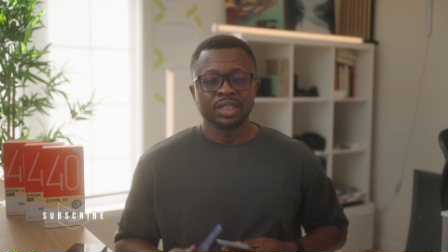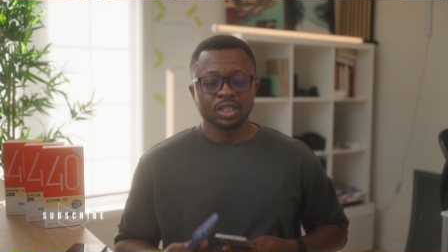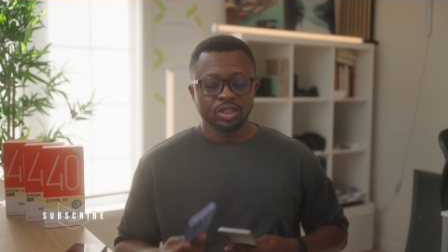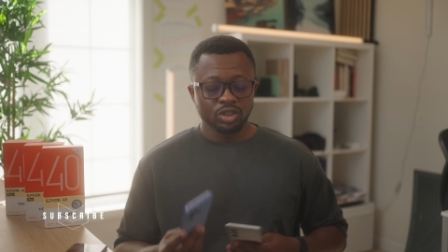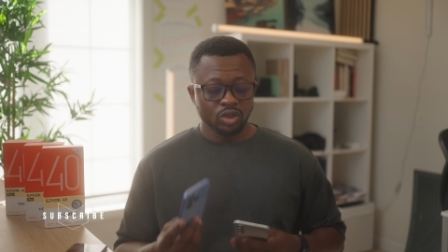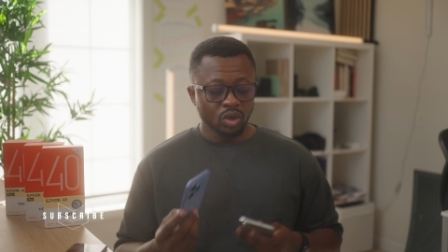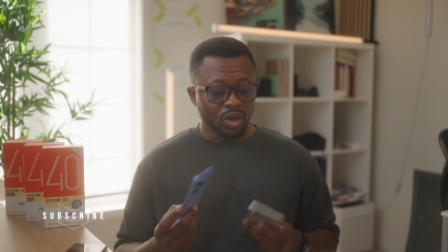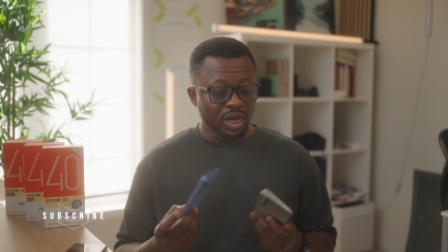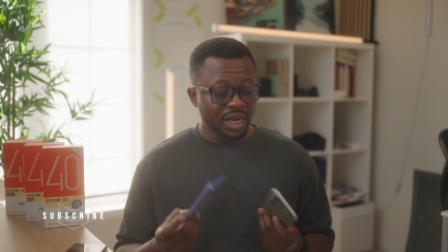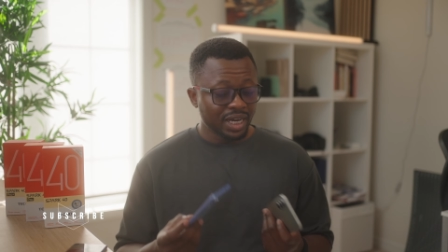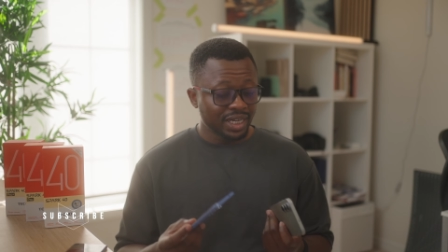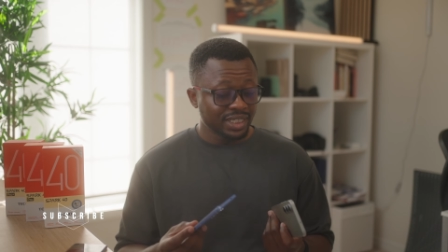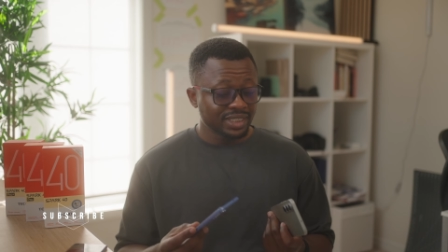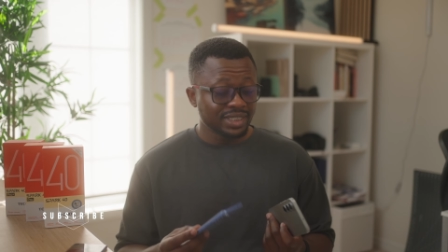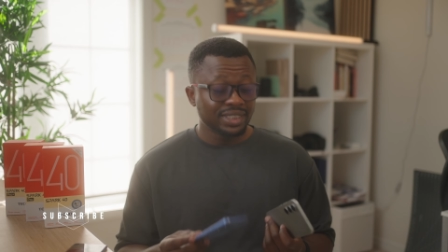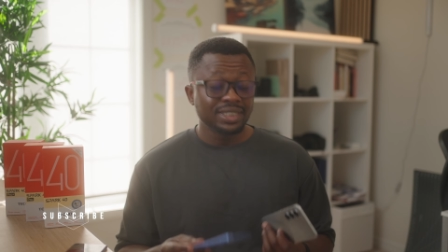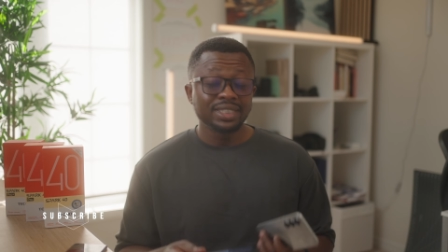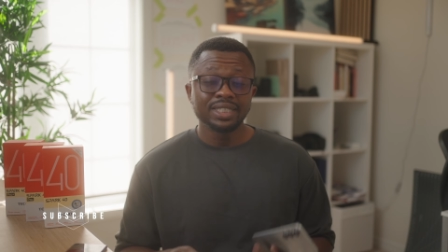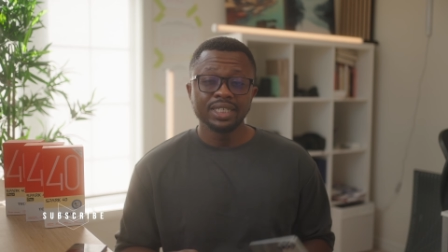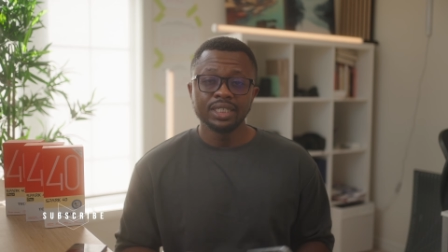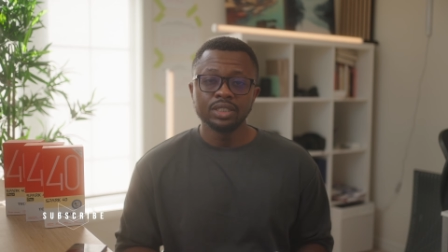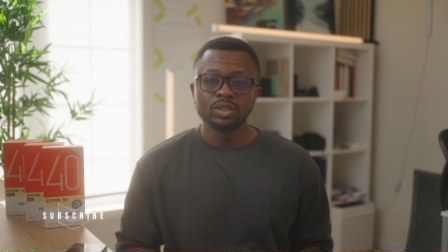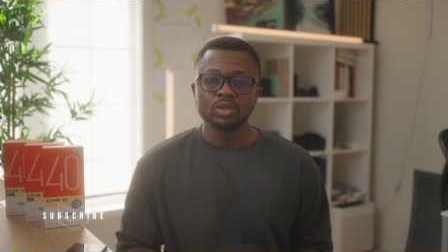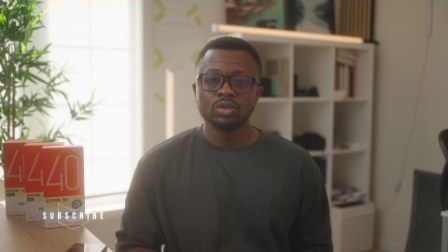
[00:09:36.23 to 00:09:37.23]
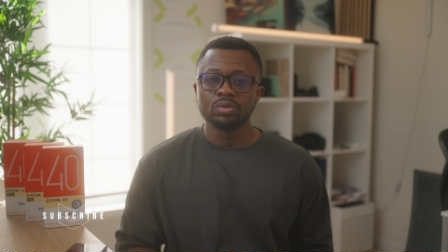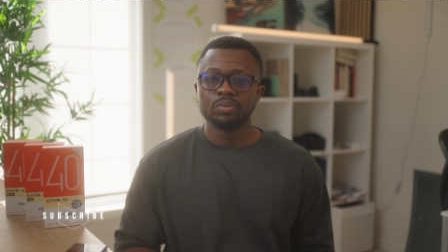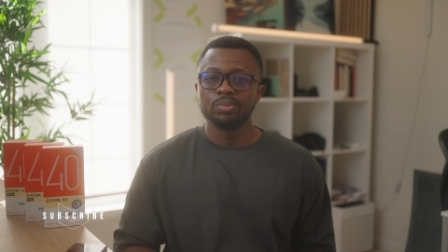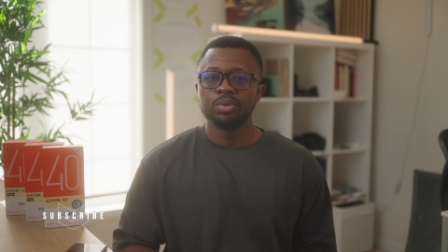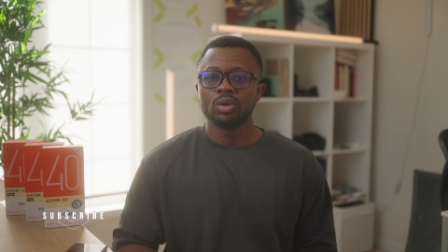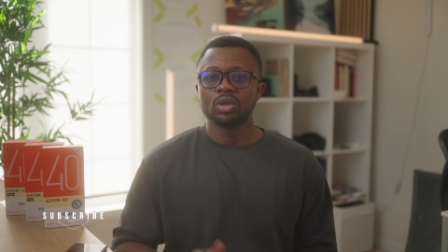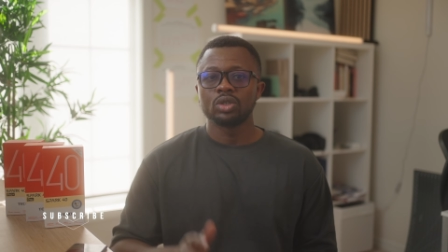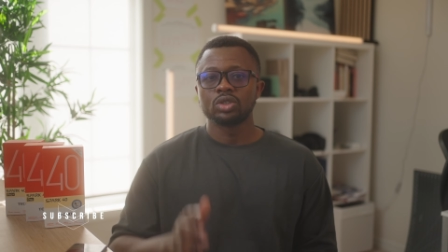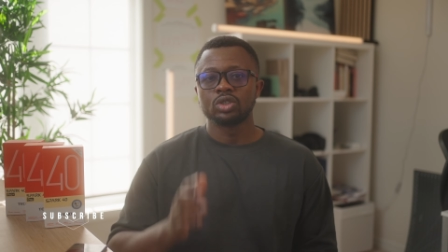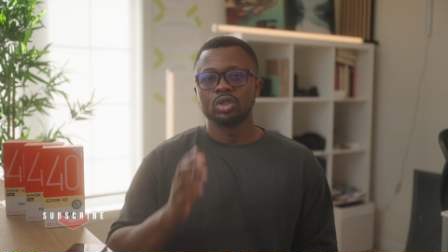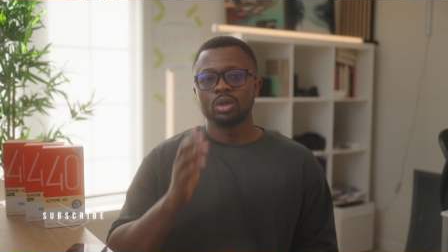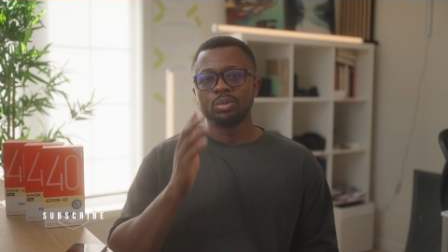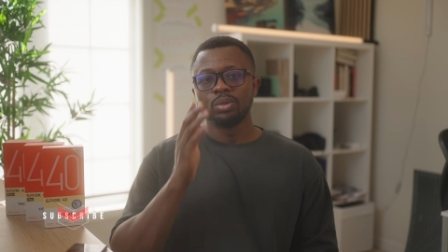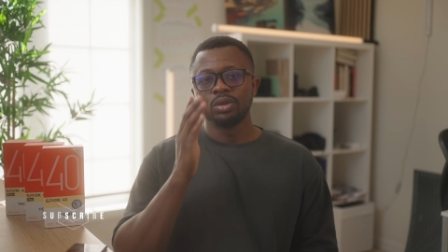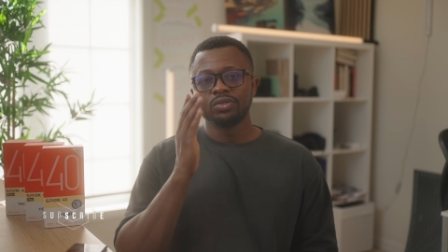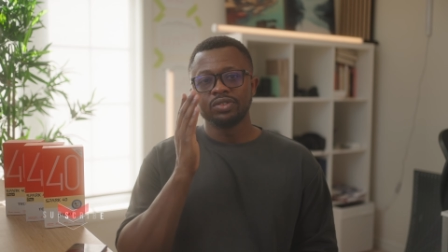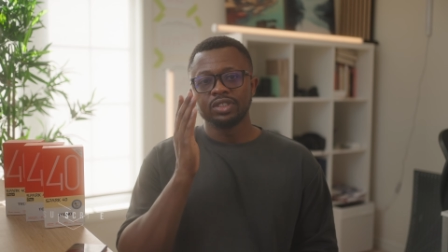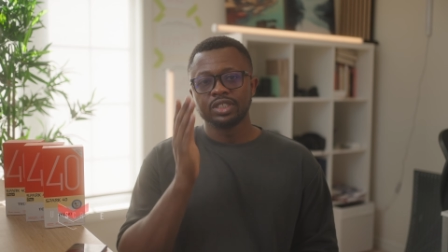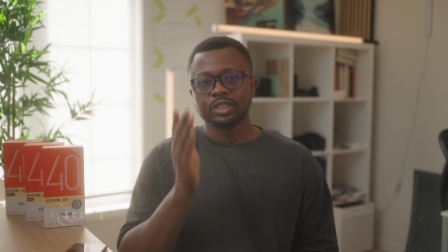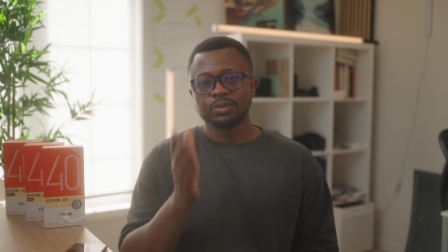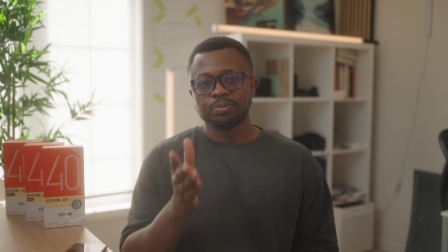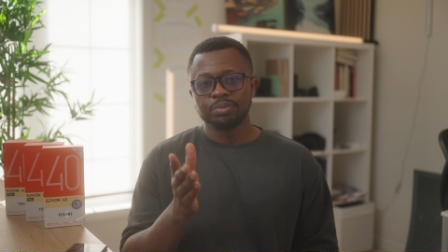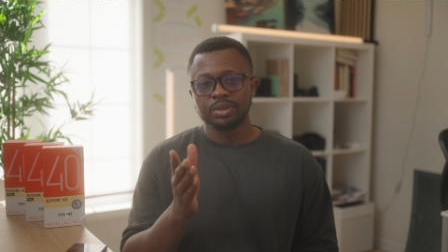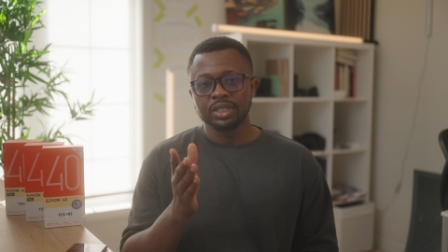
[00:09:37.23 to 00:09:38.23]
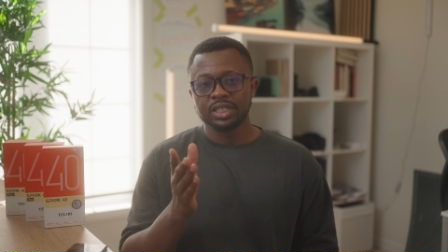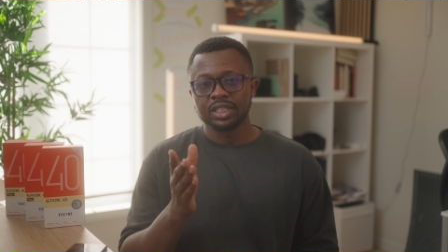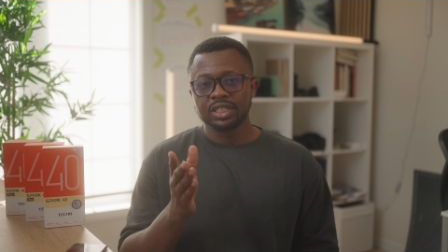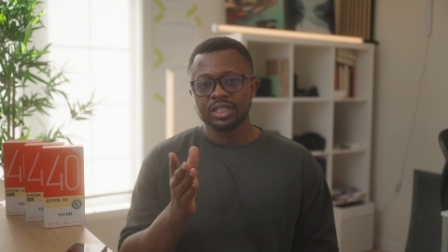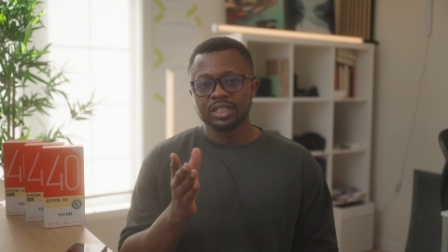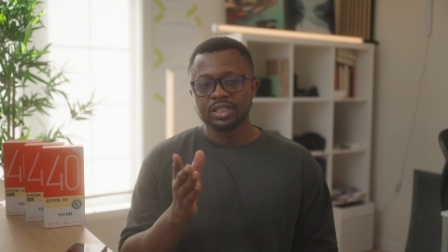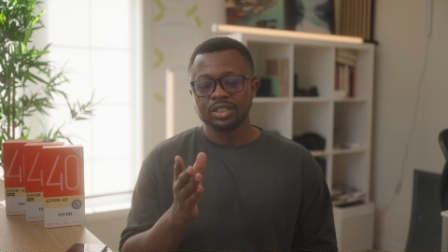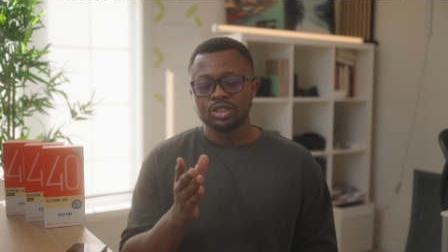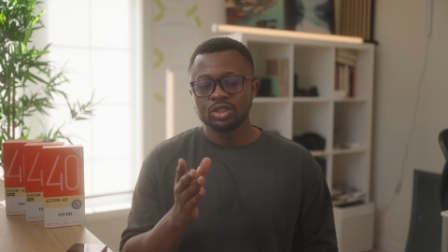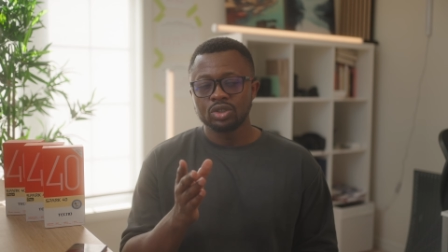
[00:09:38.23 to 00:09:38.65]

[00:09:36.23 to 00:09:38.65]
your hands tend to block some of the speakers.